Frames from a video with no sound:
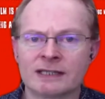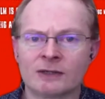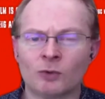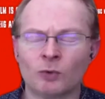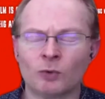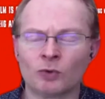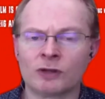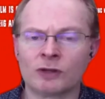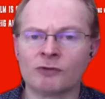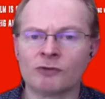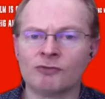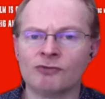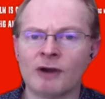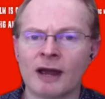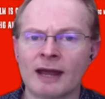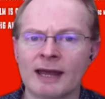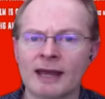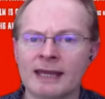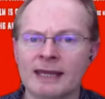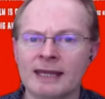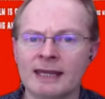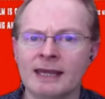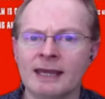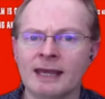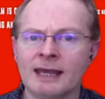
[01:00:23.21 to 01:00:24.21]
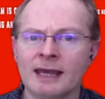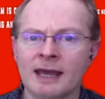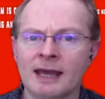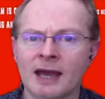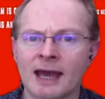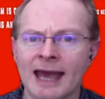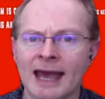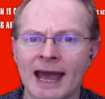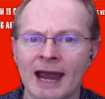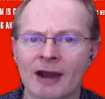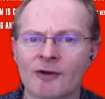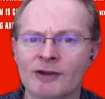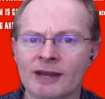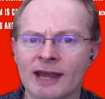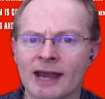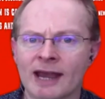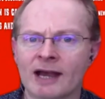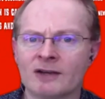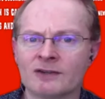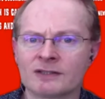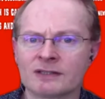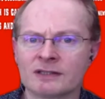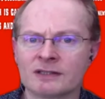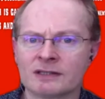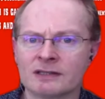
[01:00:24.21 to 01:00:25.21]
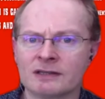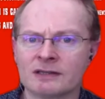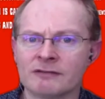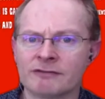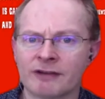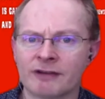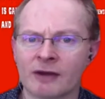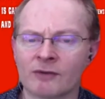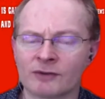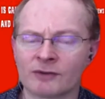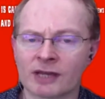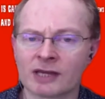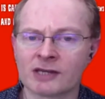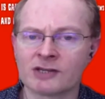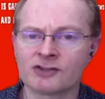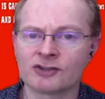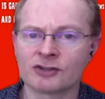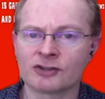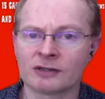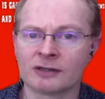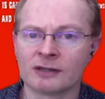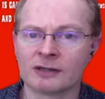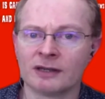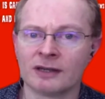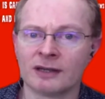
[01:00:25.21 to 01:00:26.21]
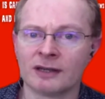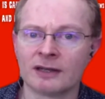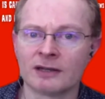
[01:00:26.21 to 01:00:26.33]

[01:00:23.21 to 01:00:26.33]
called the Ray Harryhausen Foundation.